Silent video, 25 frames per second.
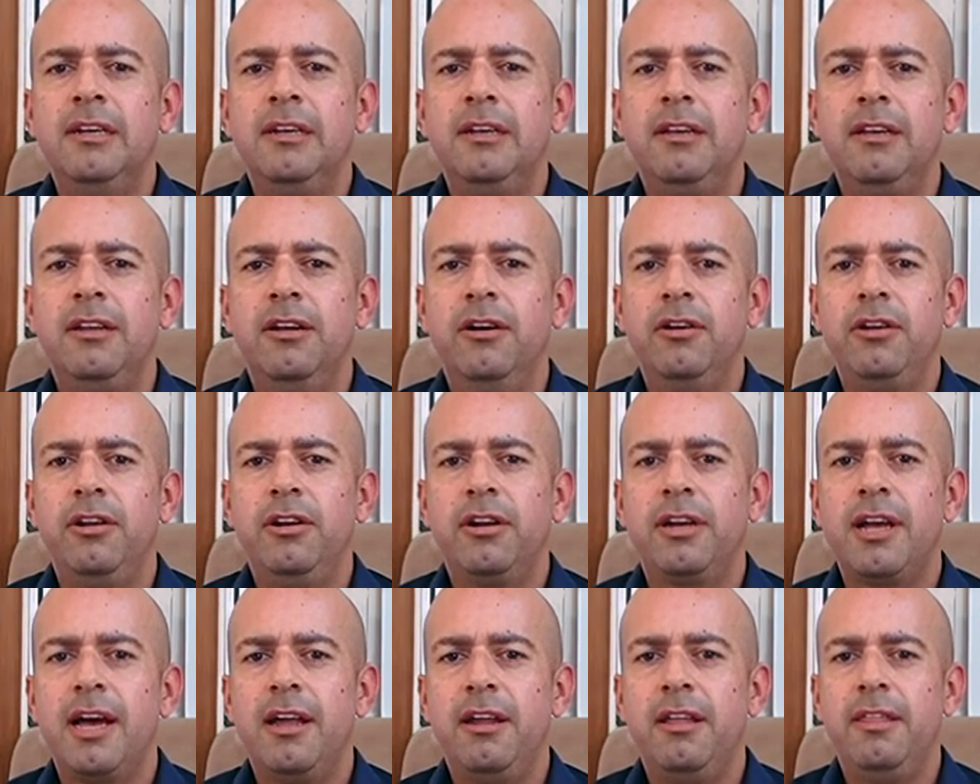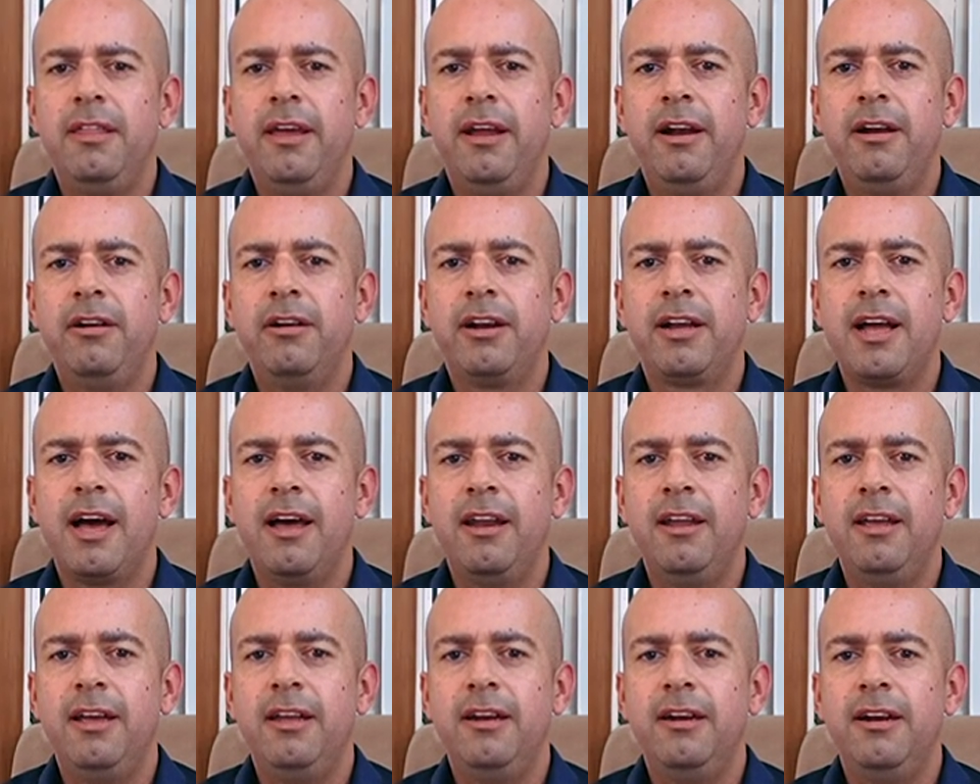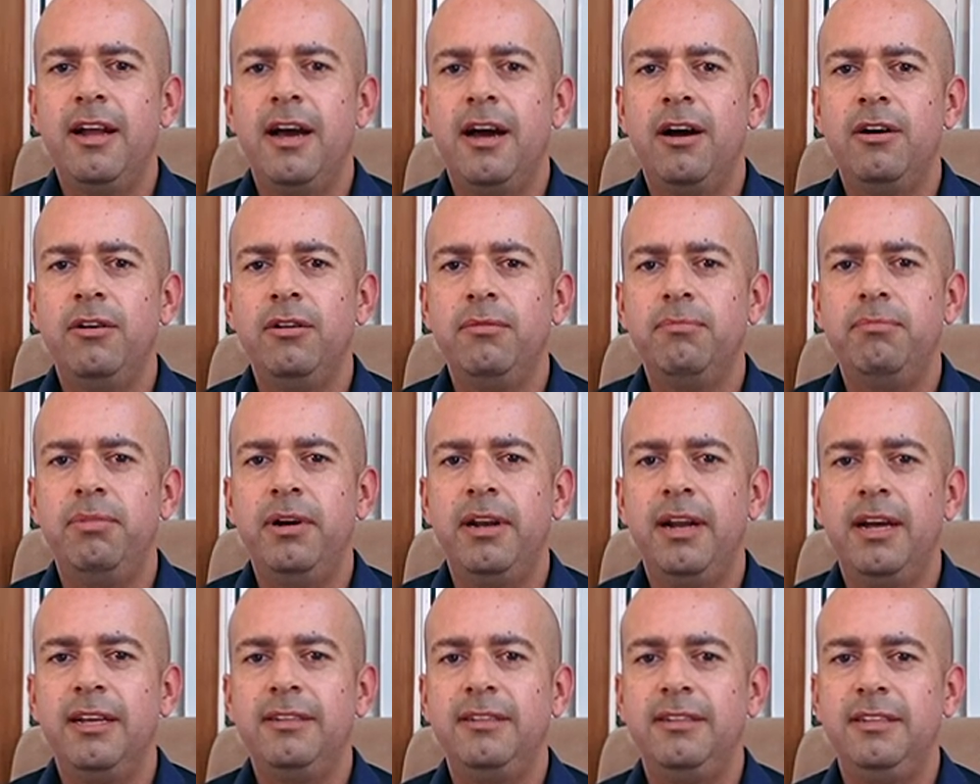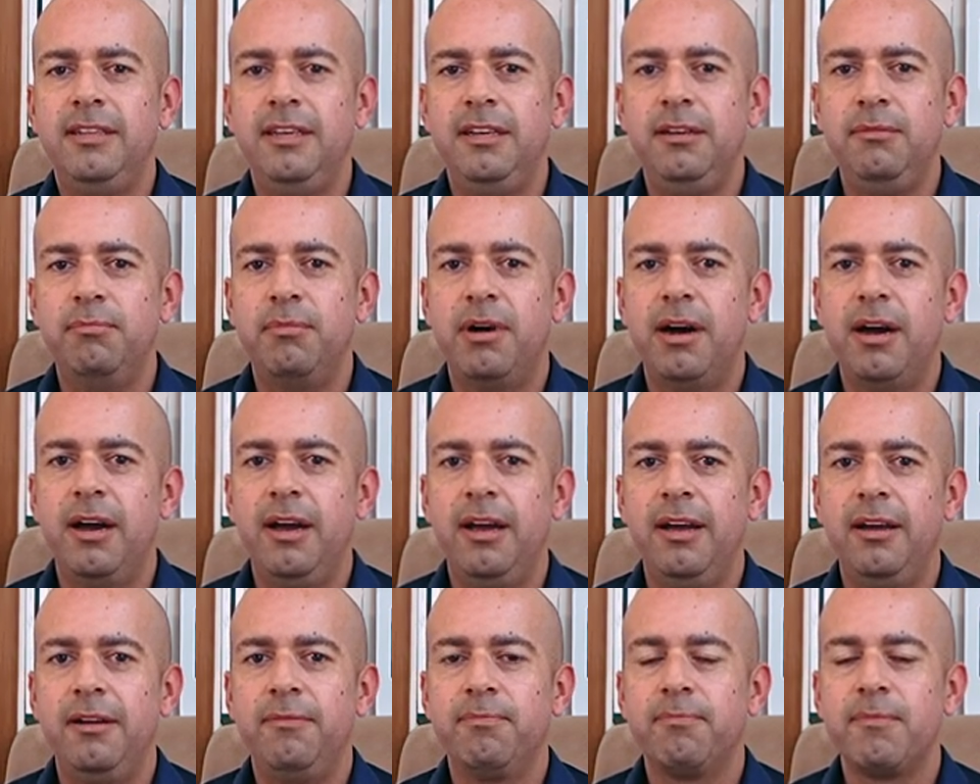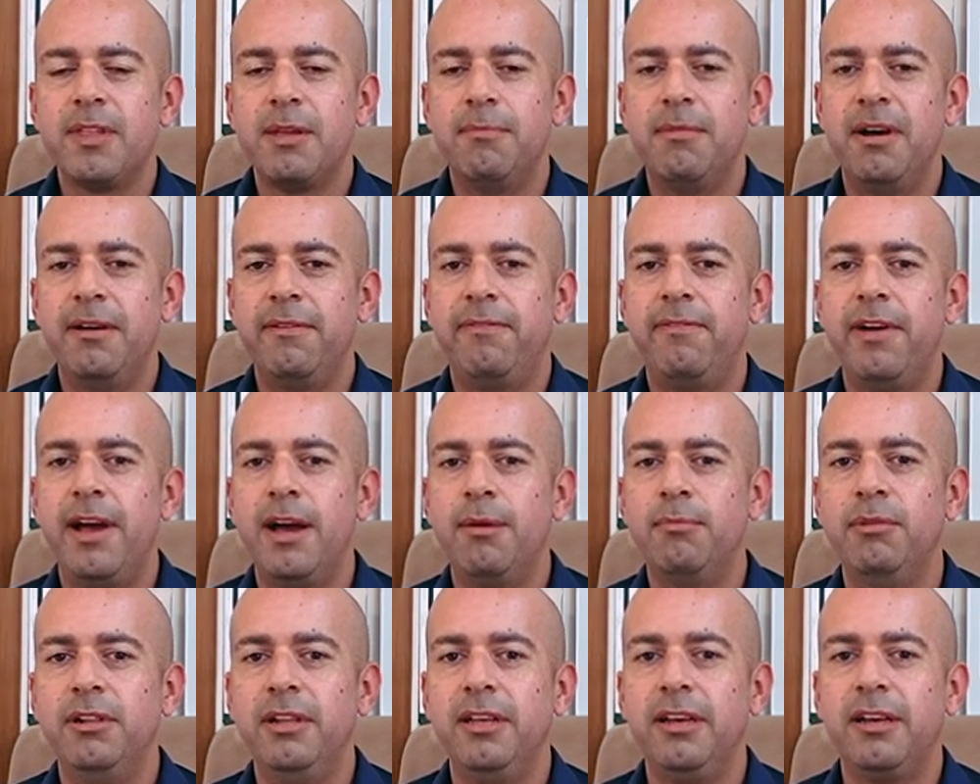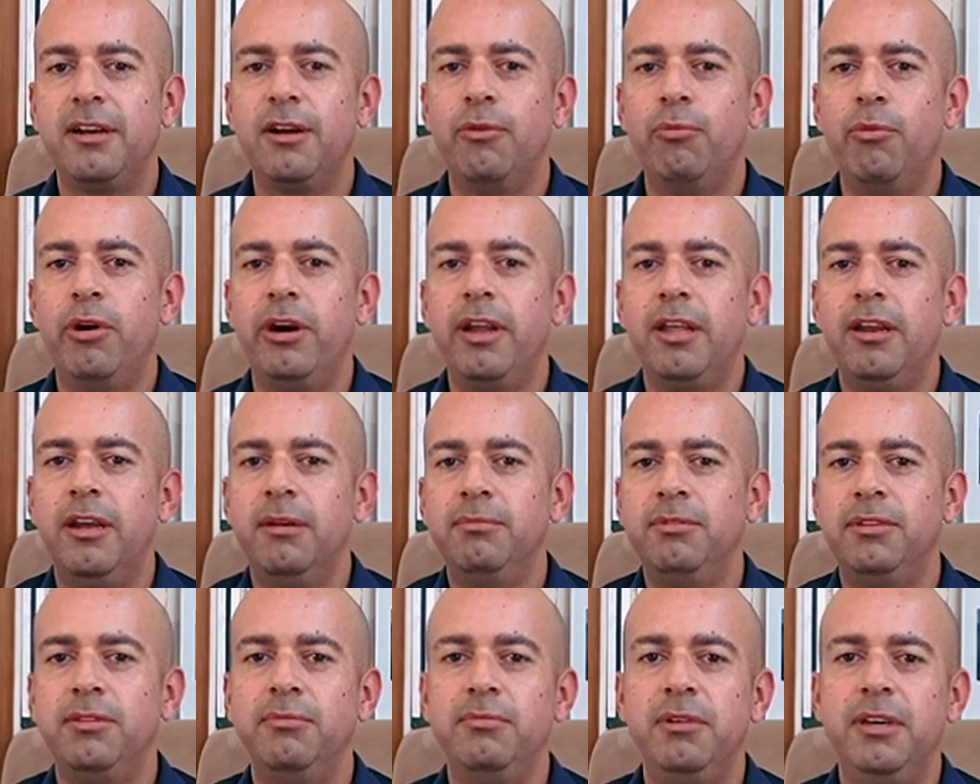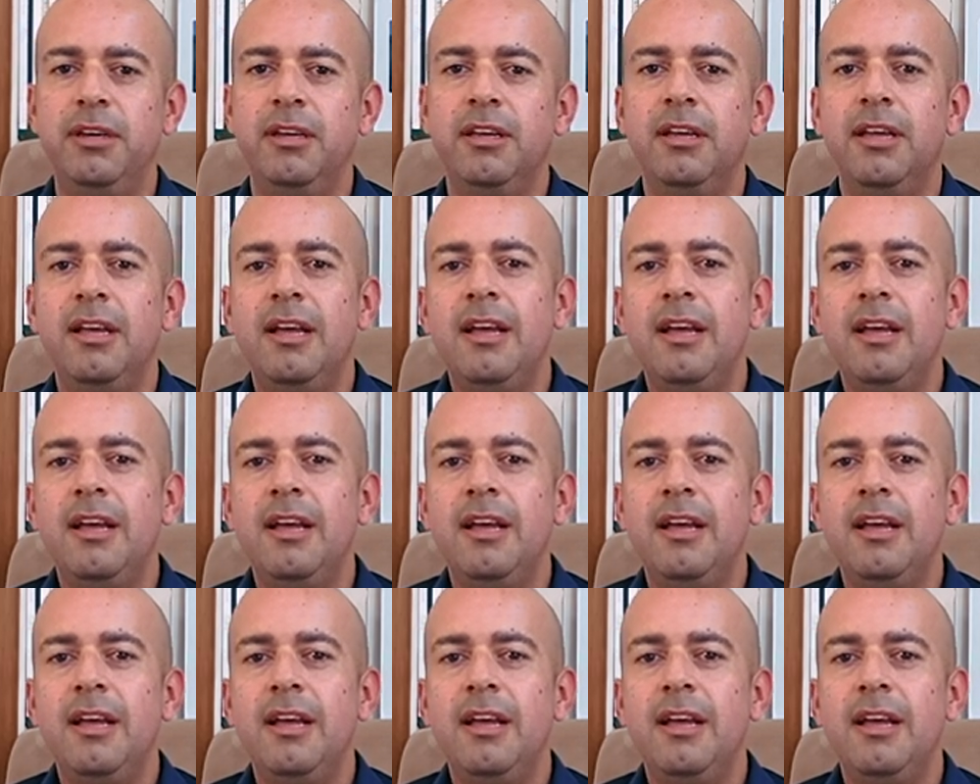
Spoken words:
you know, you're kind of there, you're kind of in and out, but I see my family come running up to me.